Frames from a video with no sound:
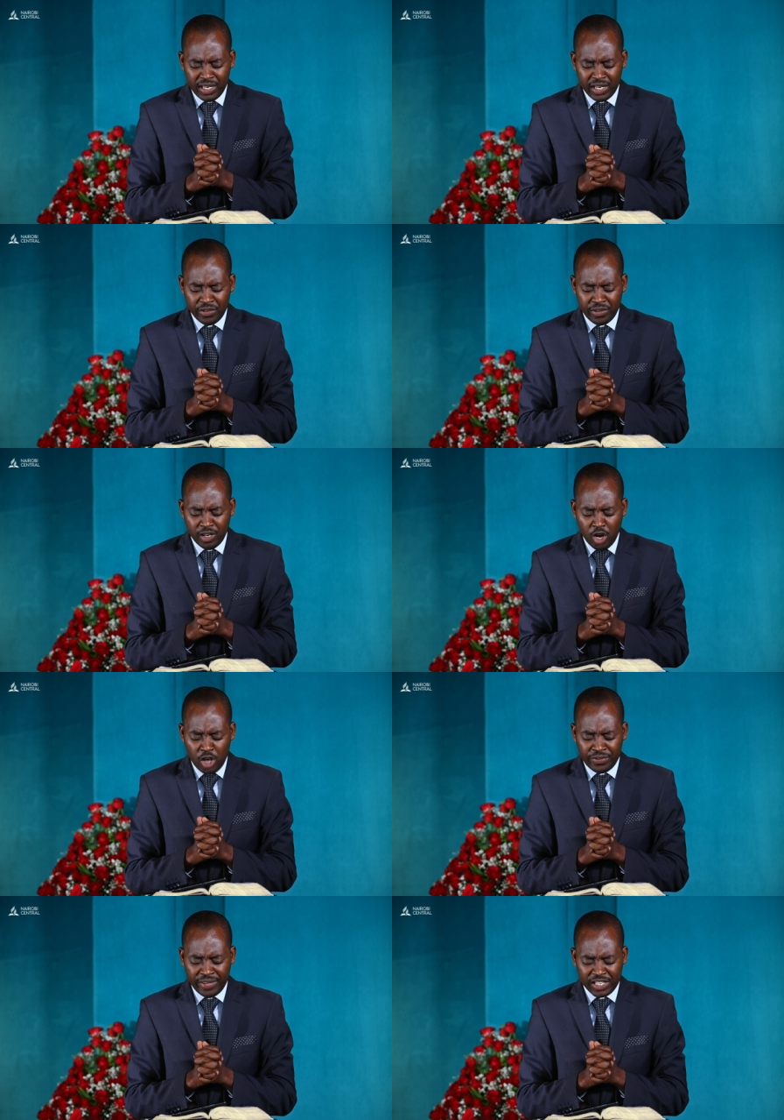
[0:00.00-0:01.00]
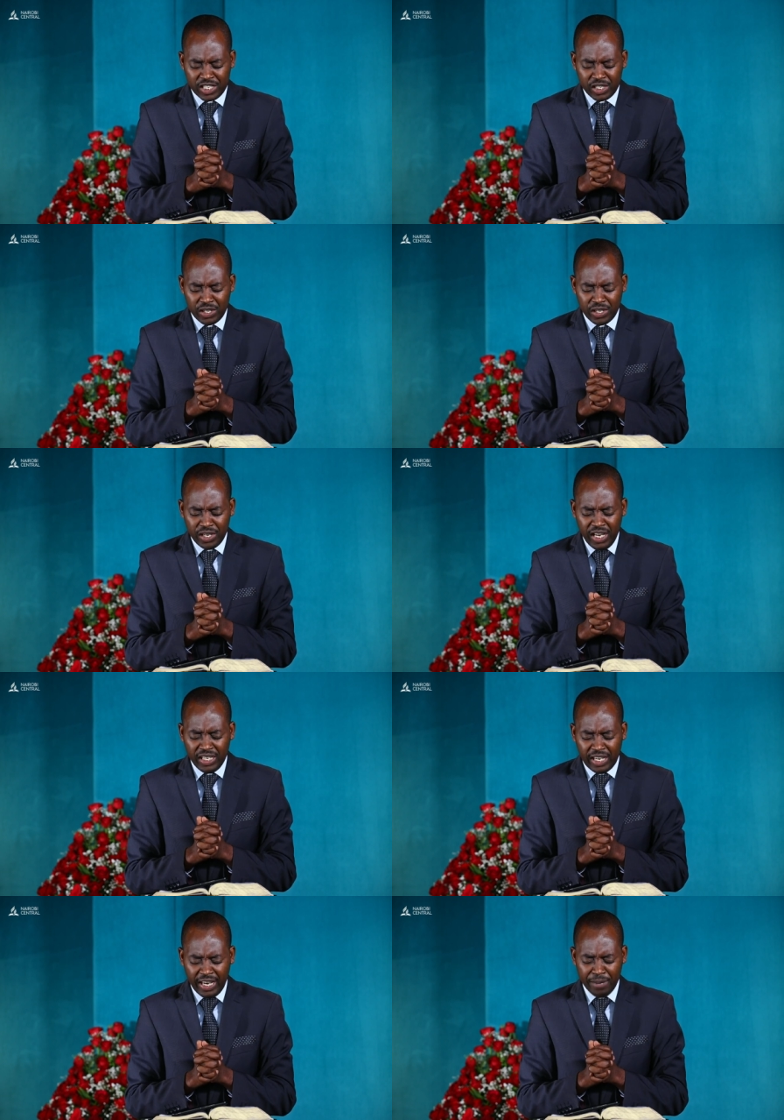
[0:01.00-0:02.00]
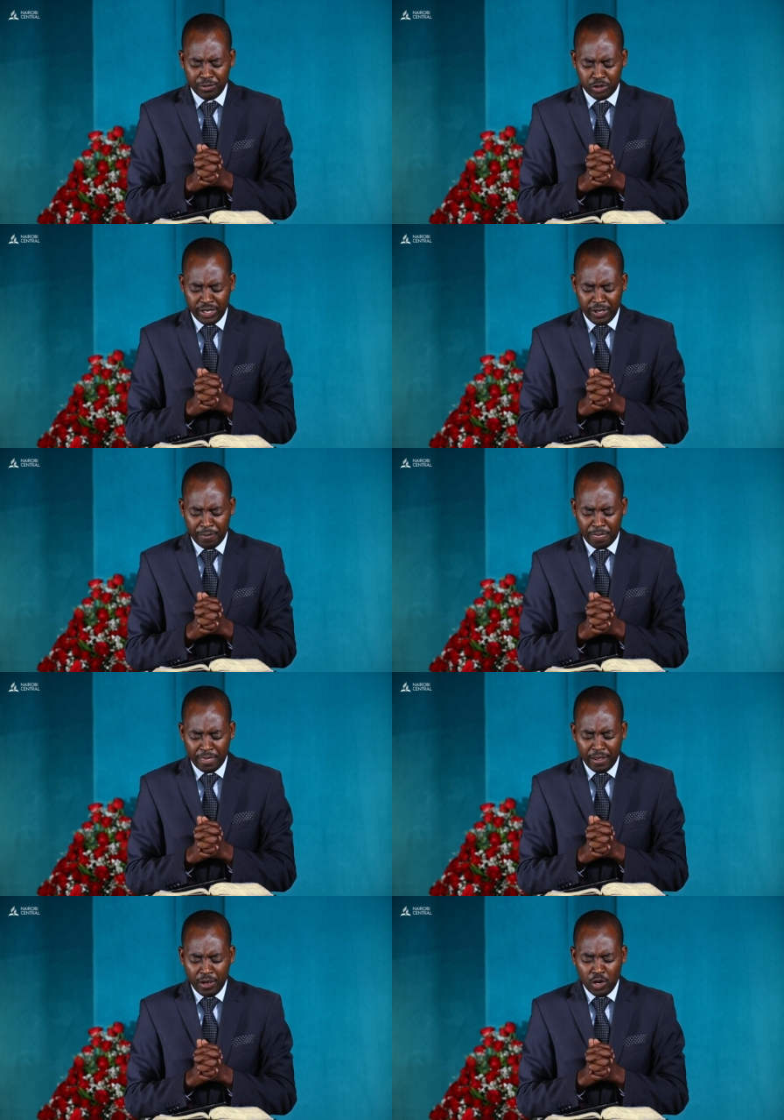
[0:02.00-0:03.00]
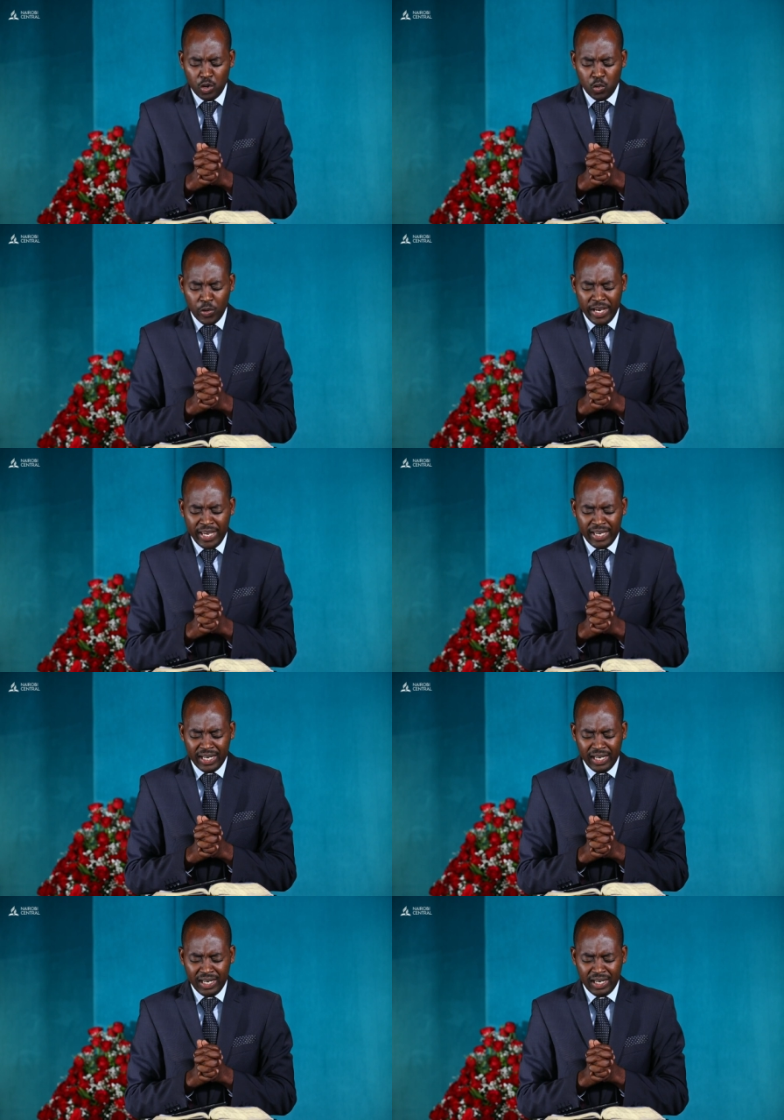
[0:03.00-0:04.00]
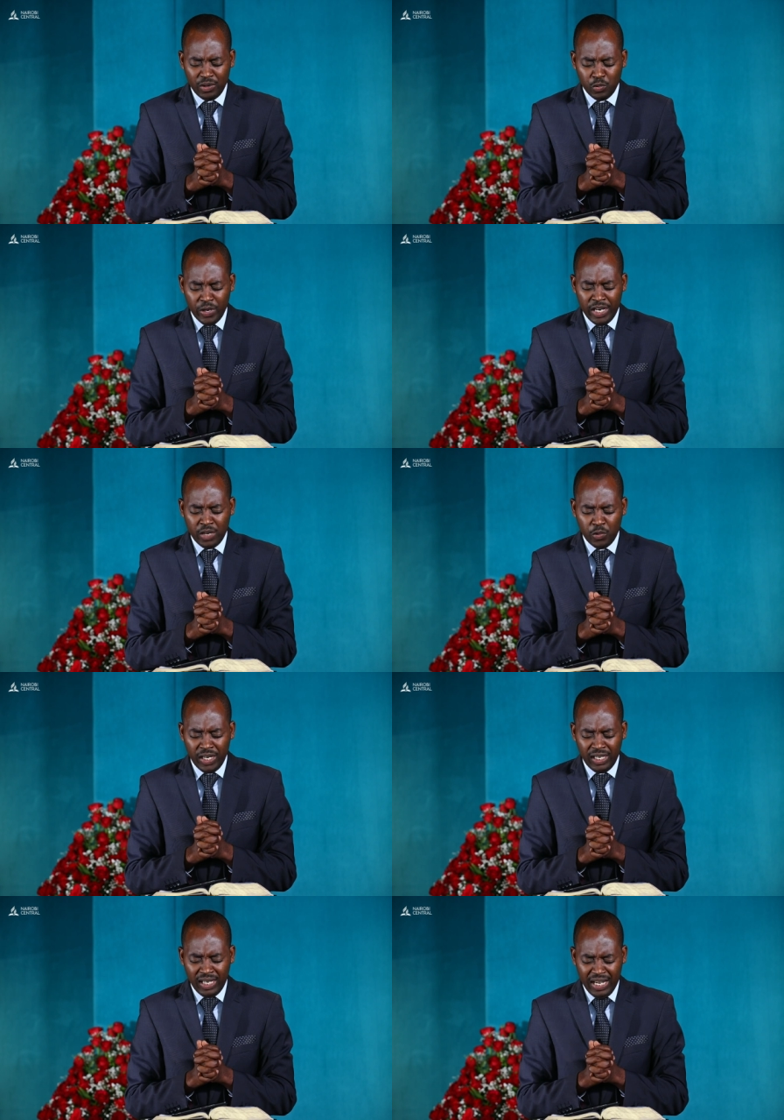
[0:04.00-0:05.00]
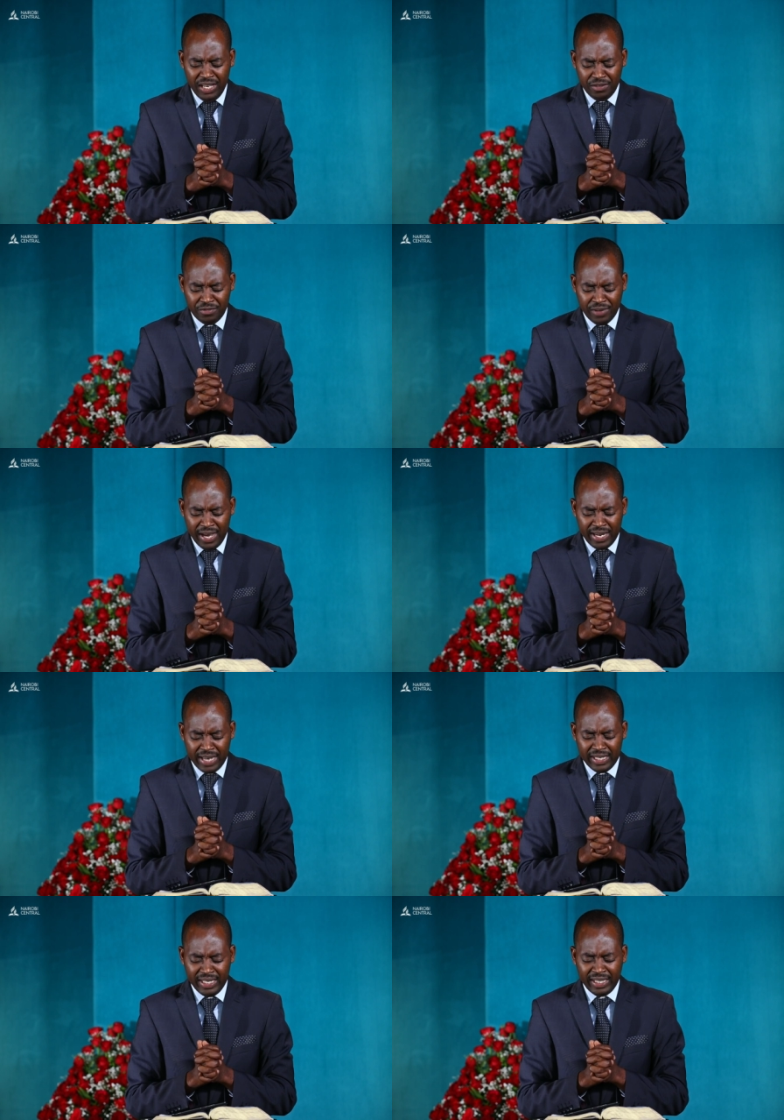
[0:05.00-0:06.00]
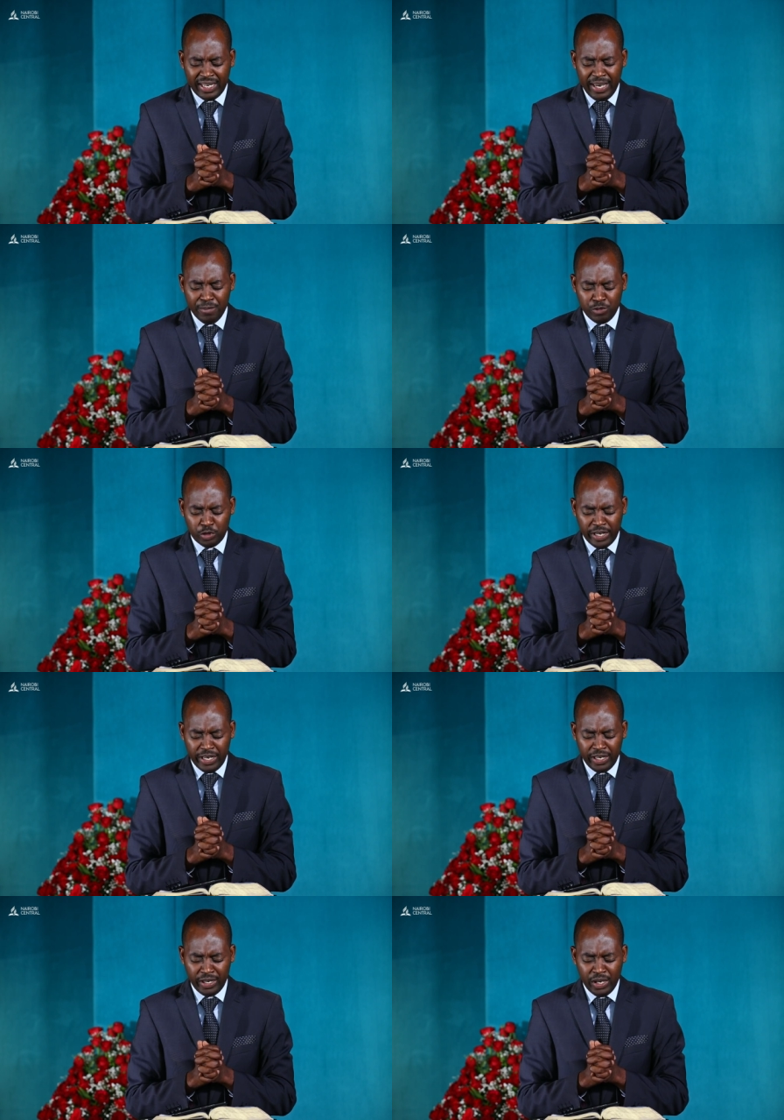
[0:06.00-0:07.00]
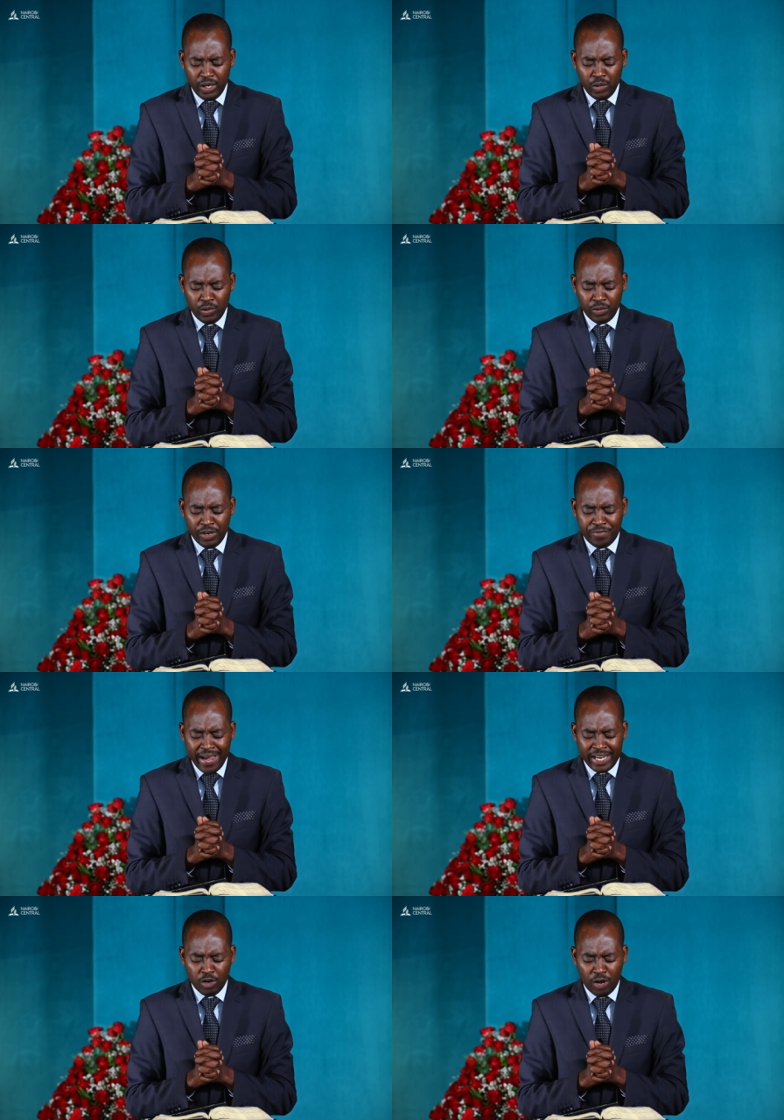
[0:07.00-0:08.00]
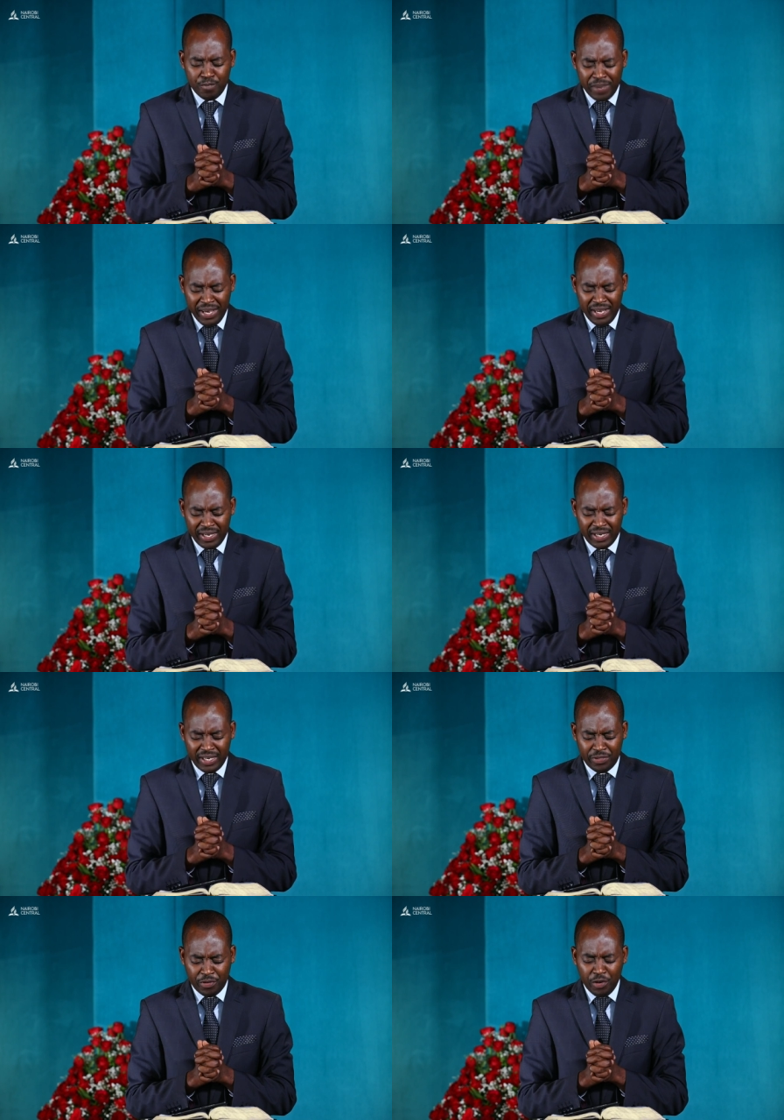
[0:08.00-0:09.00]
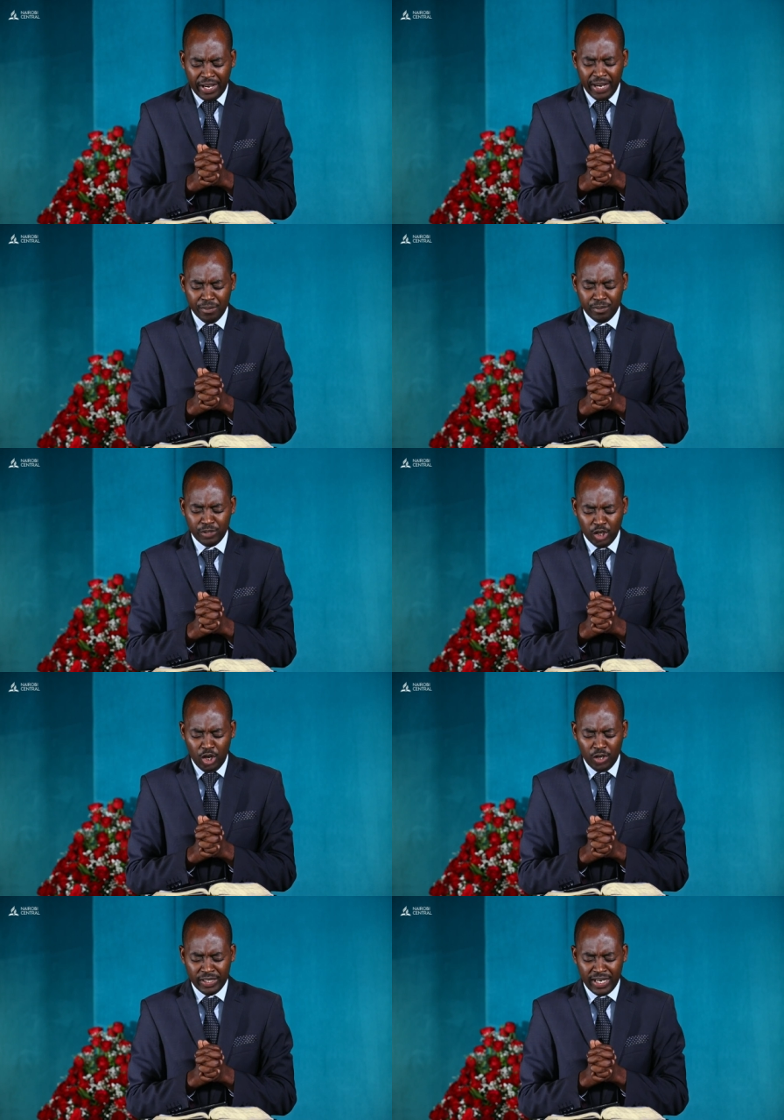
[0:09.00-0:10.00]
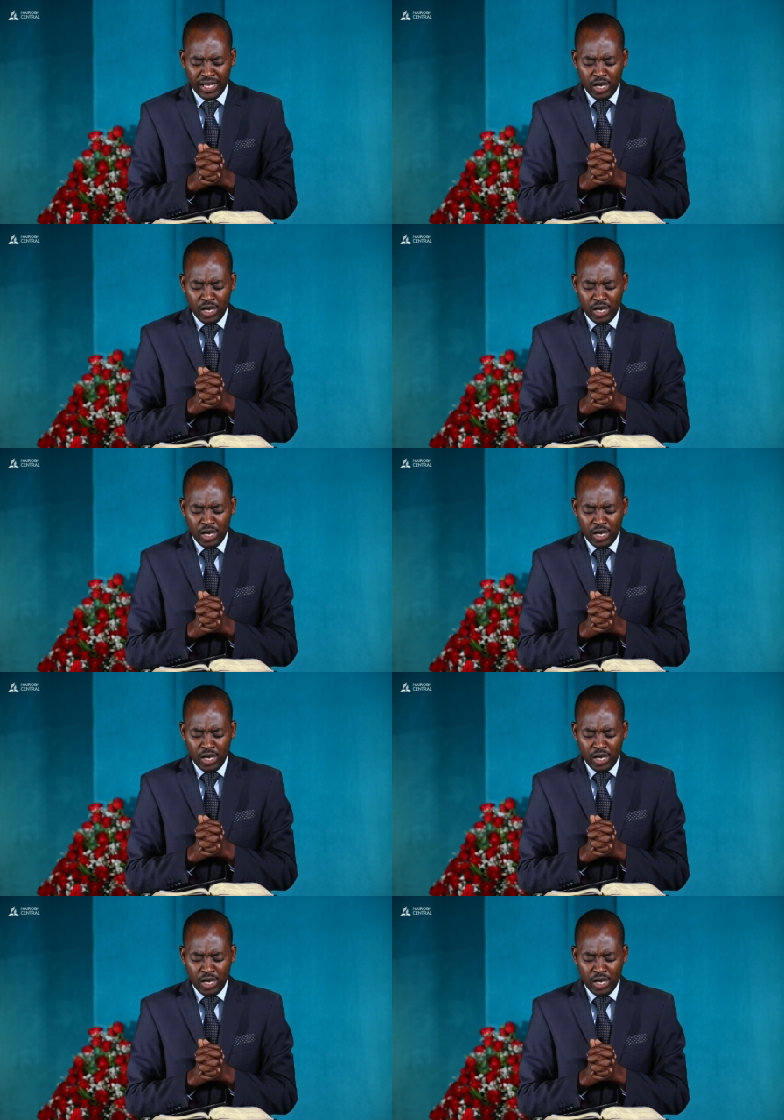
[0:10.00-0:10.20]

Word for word: And Lord, that in him today we we, we live, and in him today we find our being through him, Lord.